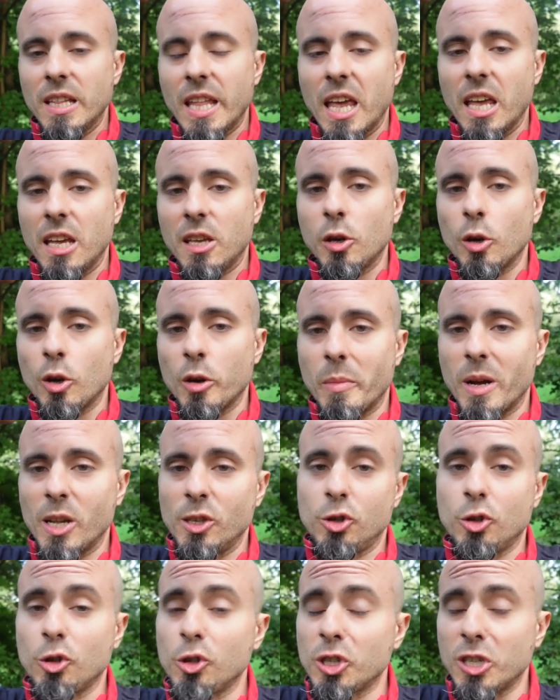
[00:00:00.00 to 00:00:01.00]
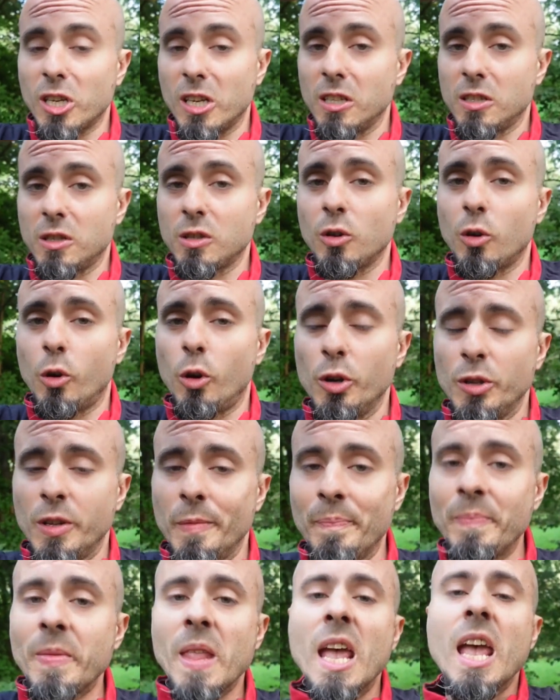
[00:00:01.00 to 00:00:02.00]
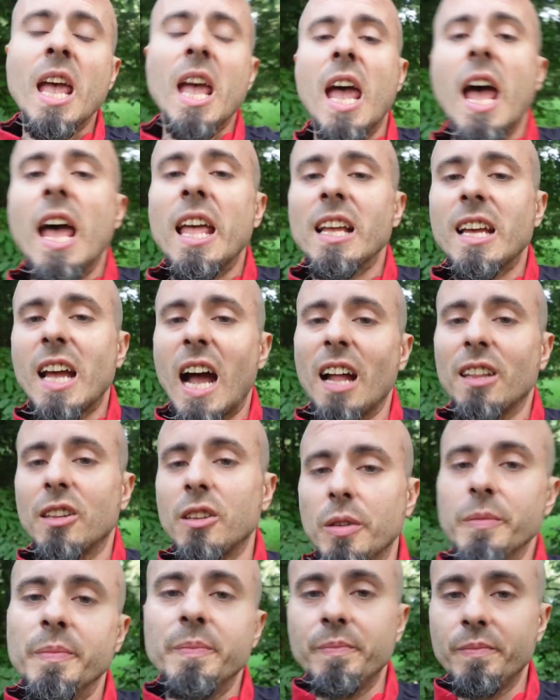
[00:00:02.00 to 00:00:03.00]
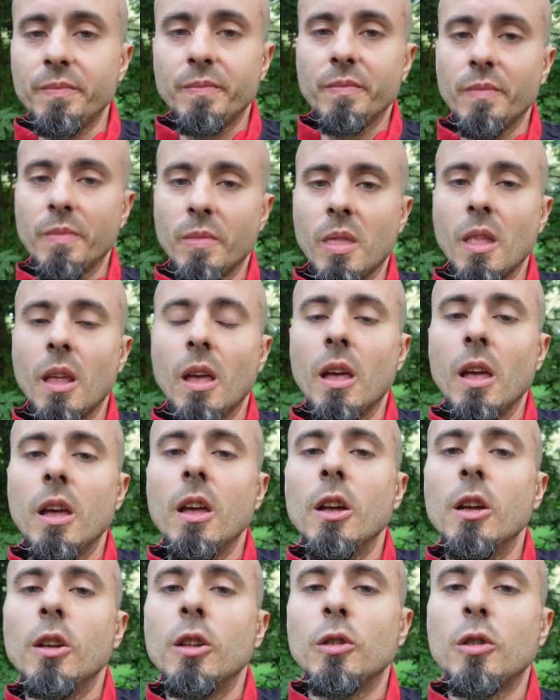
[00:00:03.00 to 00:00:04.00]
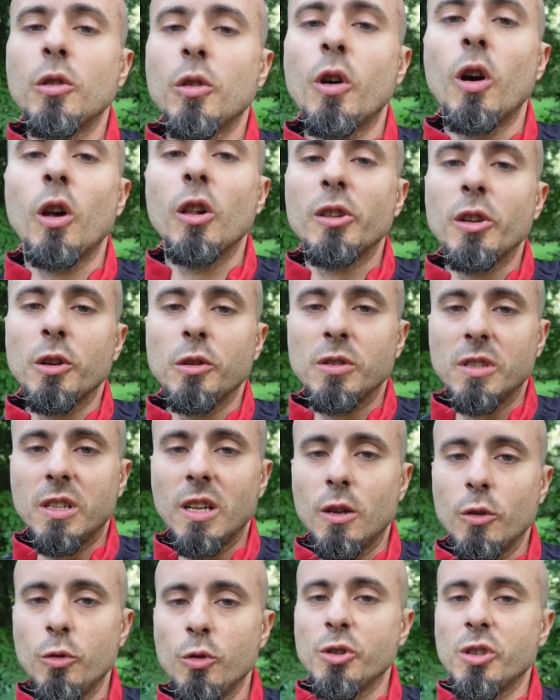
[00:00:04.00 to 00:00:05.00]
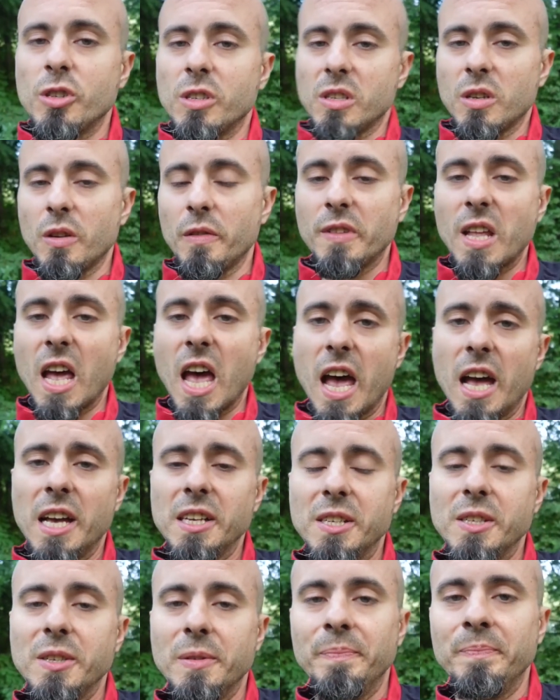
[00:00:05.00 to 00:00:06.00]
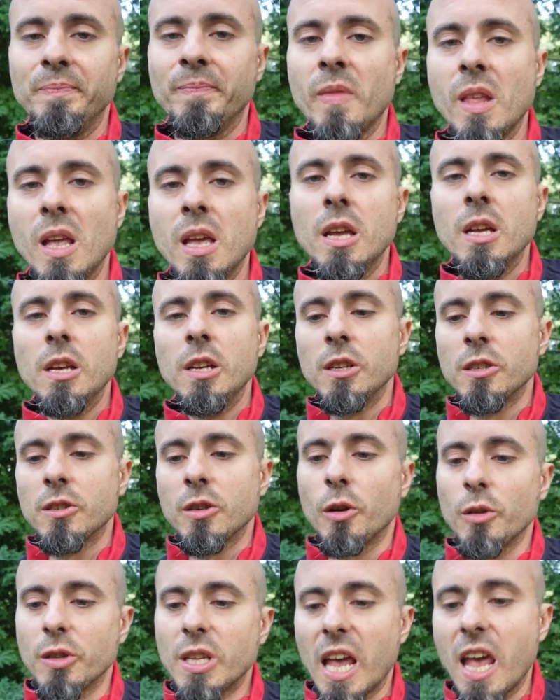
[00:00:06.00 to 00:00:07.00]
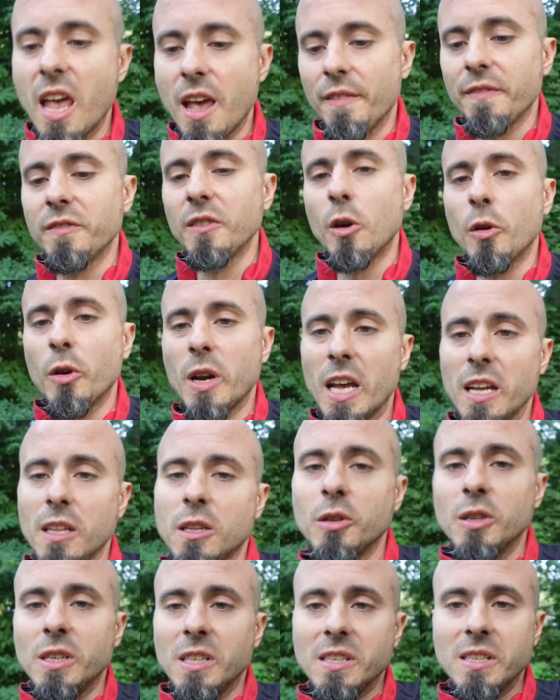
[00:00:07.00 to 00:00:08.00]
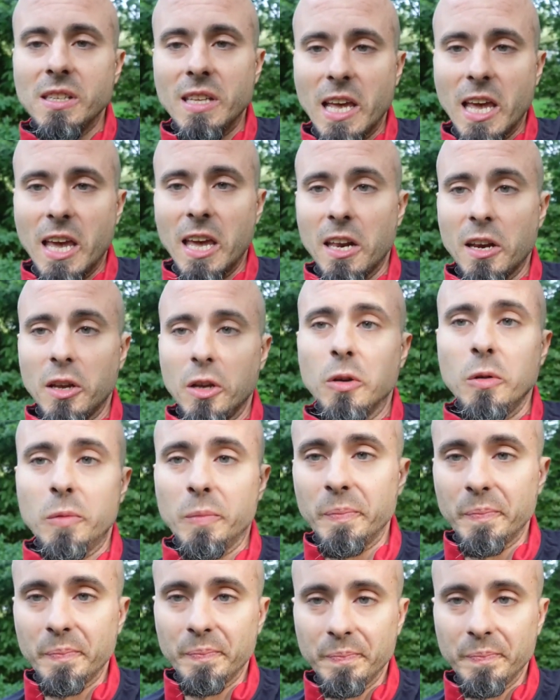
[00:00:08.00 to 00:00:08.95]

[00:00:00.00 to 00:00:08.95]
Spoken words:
take your manjushri sword and cut through all those delusions of theirs, so they have no right to ensnare you.